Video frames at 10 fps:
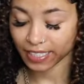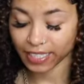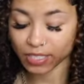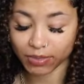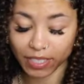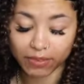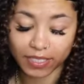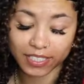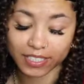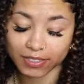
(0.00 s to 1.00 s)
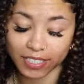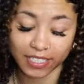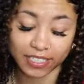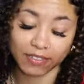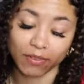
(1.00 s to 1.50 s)
that's what they really
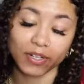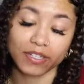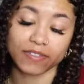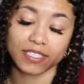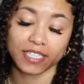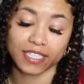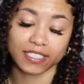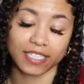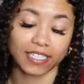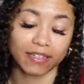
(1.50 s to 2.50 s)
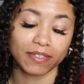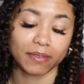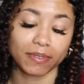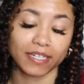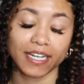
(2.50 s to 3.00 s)
shooting. And he really even said it. Like, they
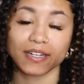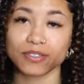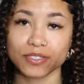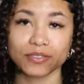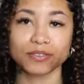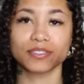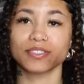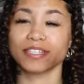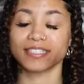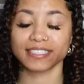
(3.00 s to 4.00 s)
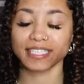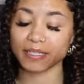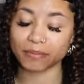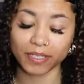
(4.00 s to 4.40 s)
really putting that on Zeus, you know what I'm saying?